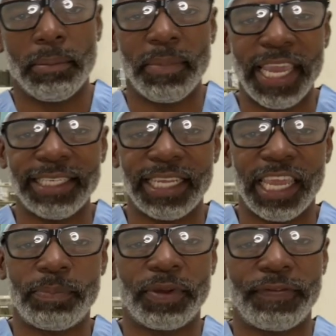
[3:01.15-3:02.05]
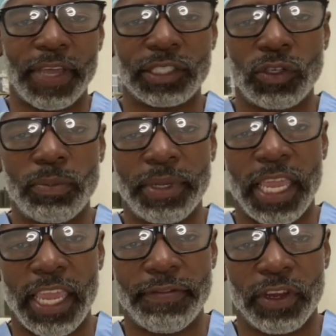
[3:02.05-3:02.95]
Maintain professional
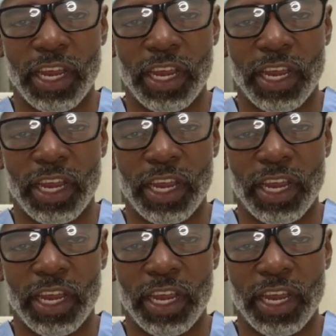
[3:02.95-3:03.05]
behavior